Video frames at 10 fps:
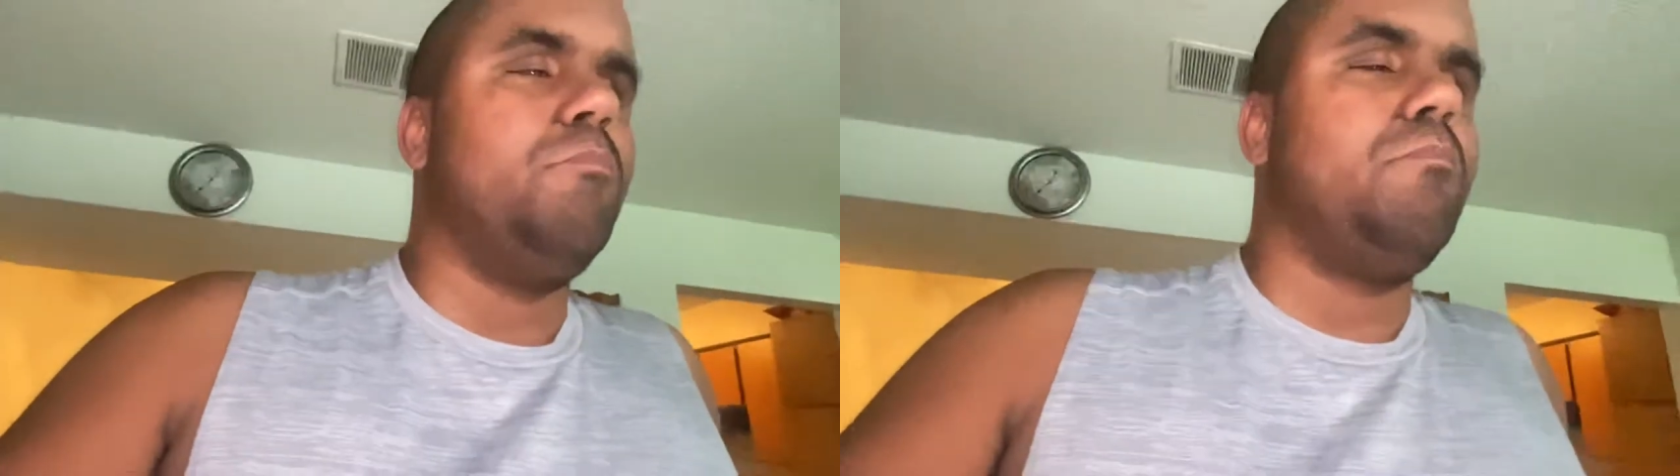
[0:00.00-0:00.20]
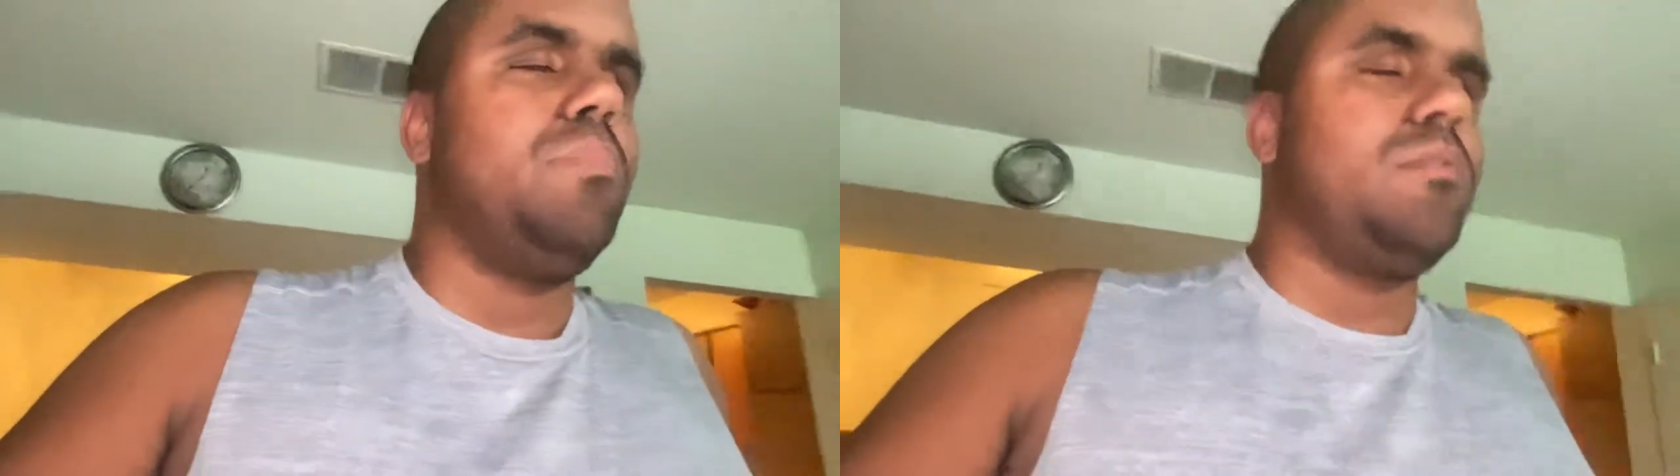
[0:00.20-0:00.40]

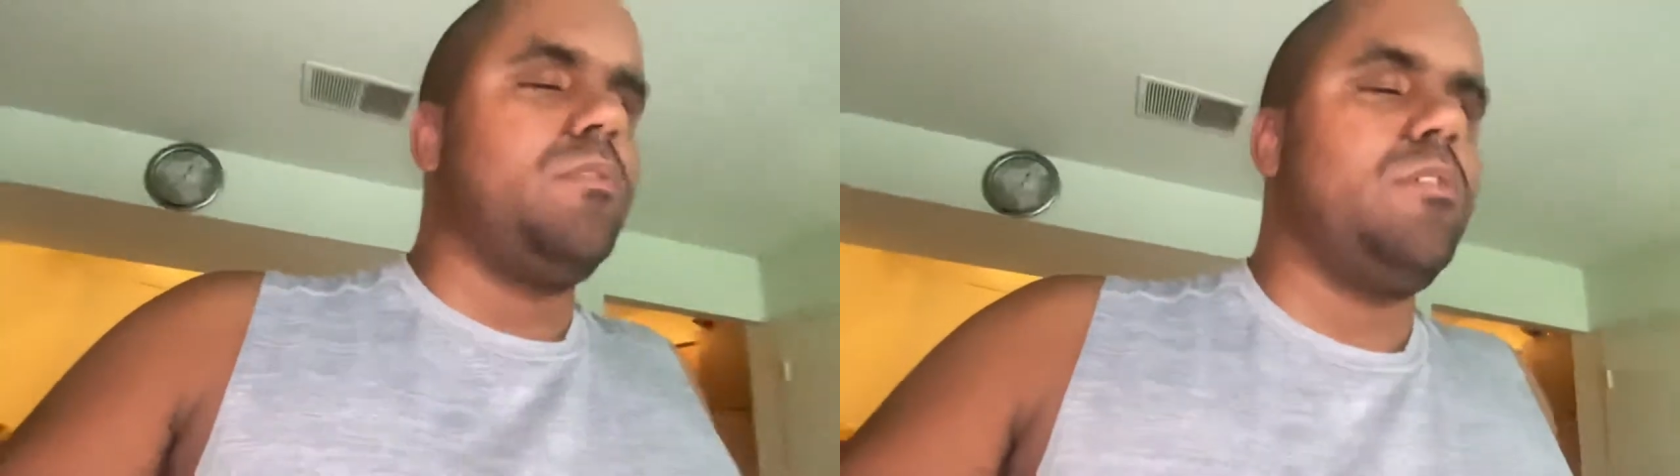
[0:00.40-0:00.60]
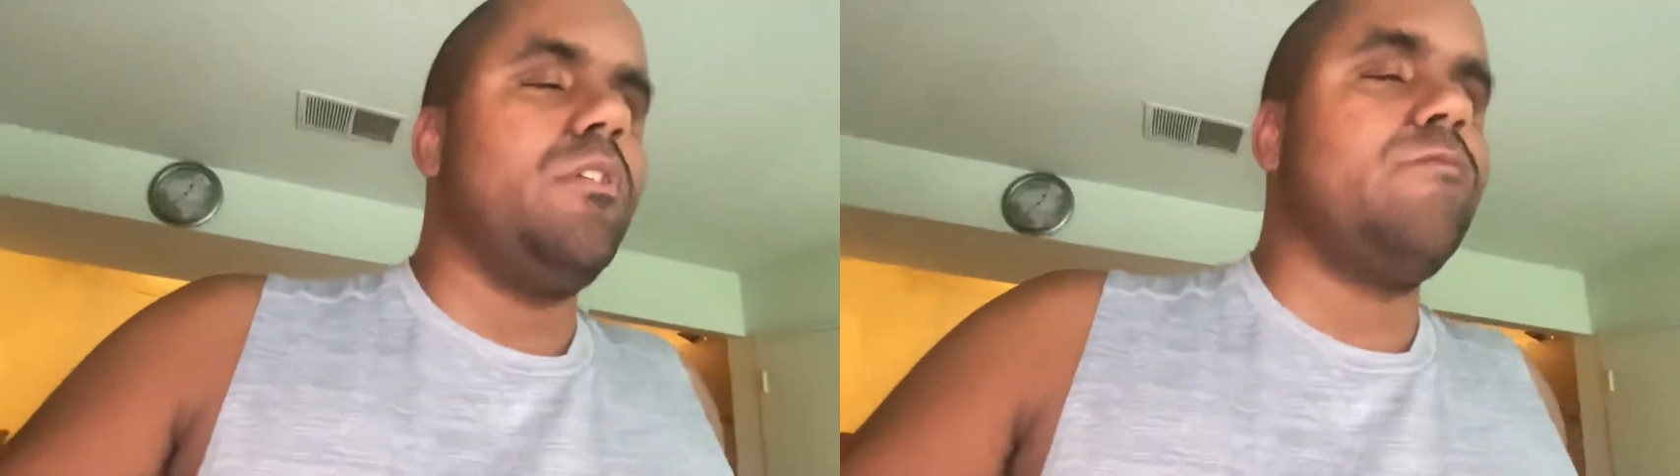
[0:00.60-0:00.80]
But
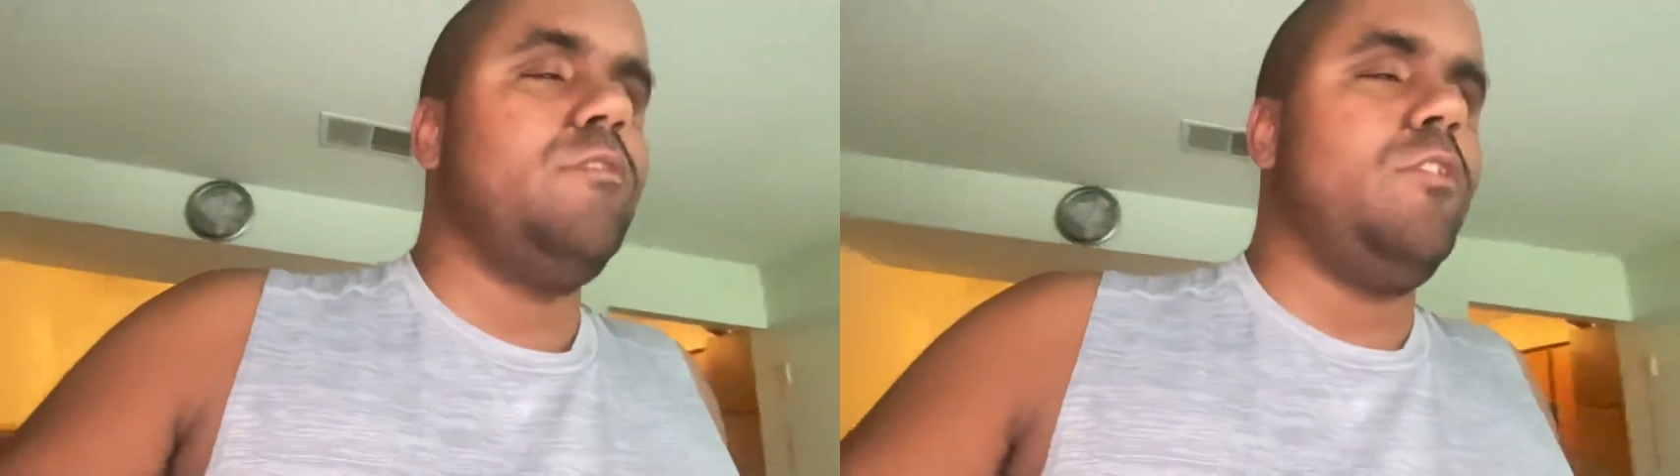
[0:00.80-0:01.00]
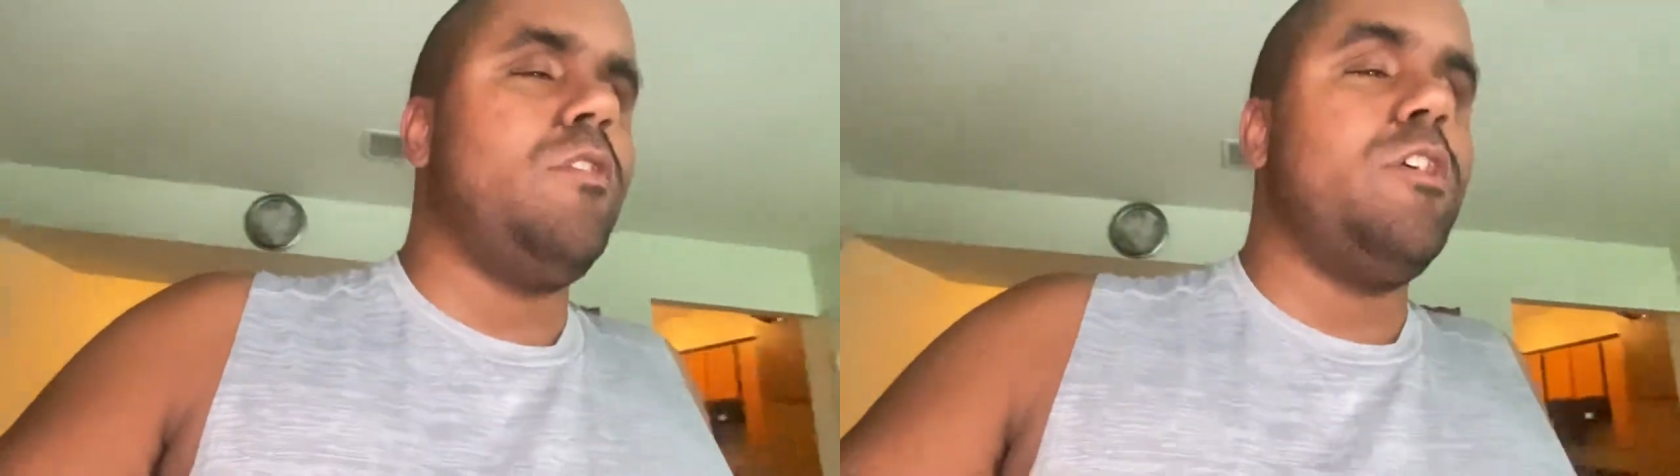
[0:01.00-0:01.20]
they have
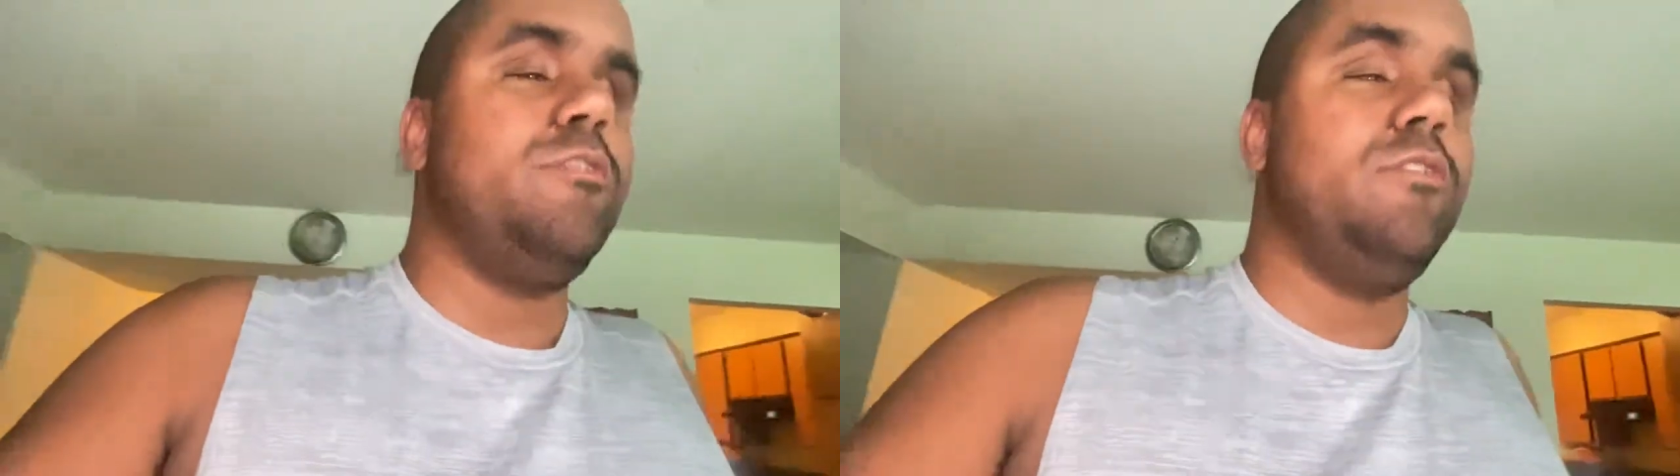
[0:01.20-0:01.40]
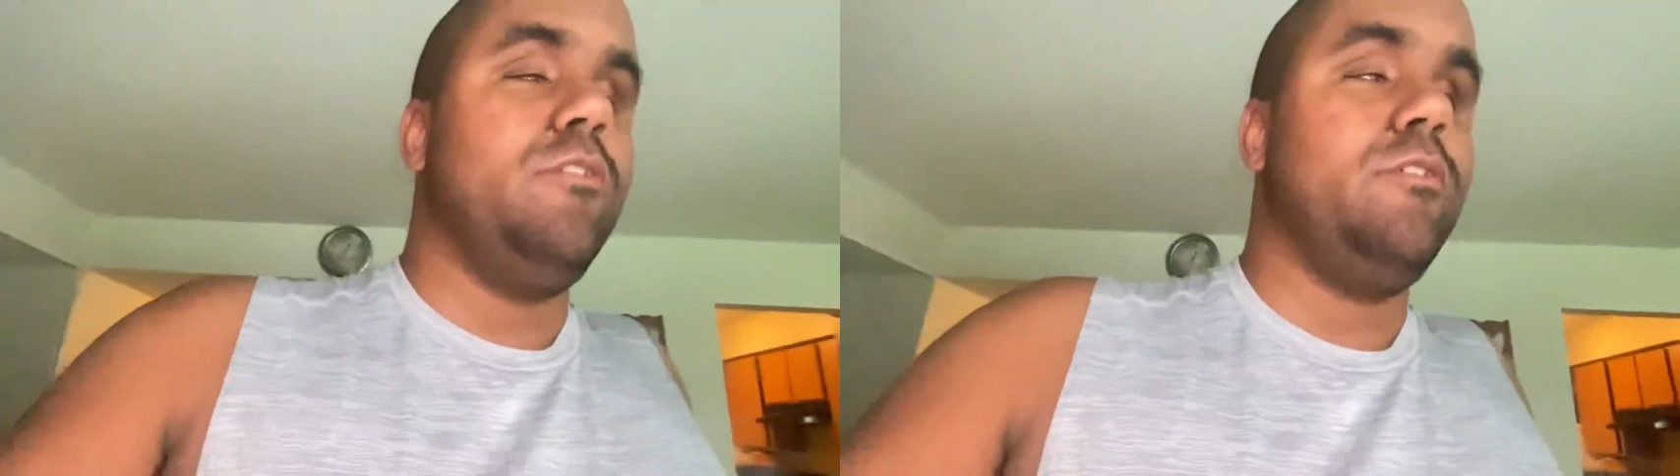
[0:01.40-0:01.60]
no
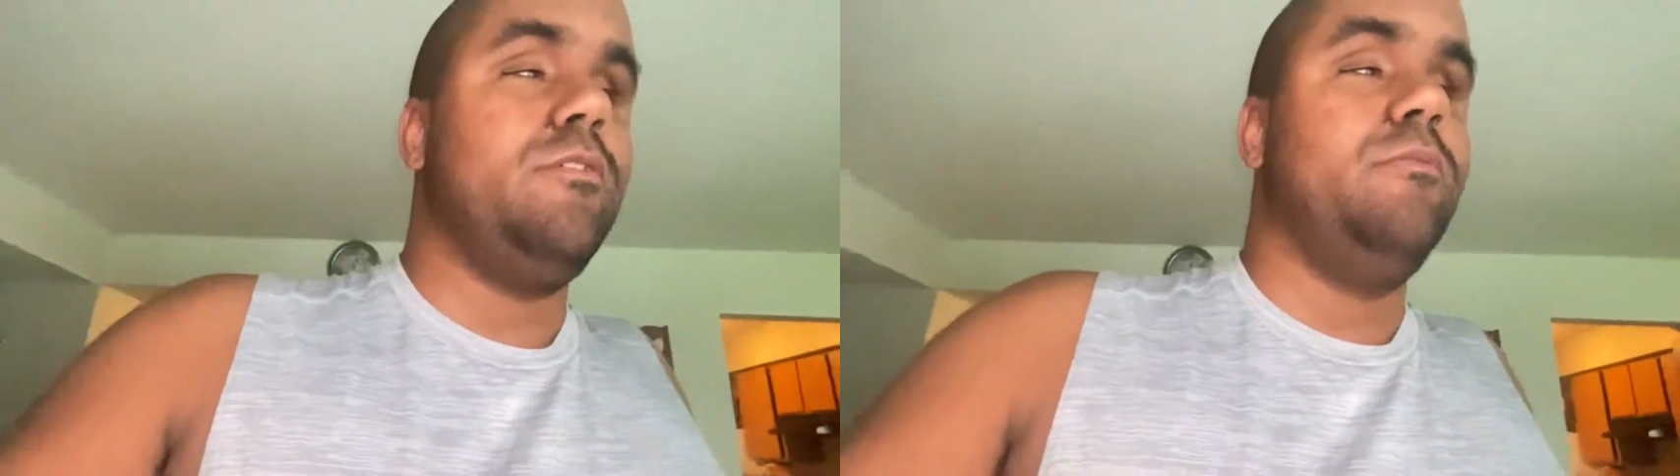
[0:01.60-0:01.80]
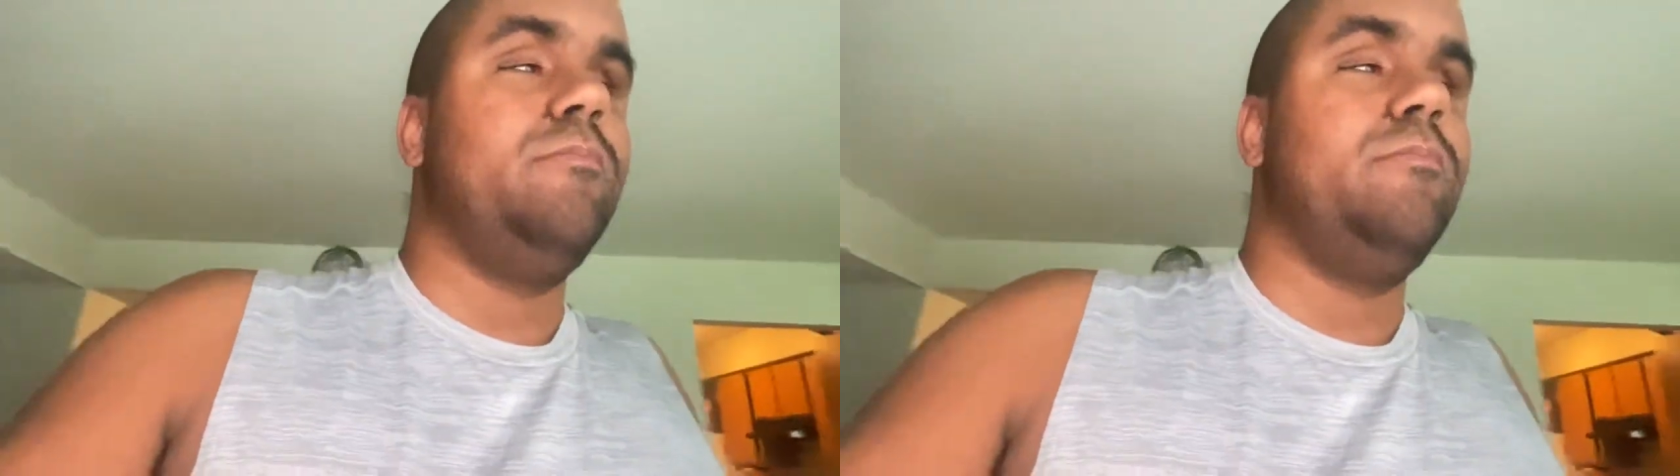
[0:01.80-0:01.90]
idea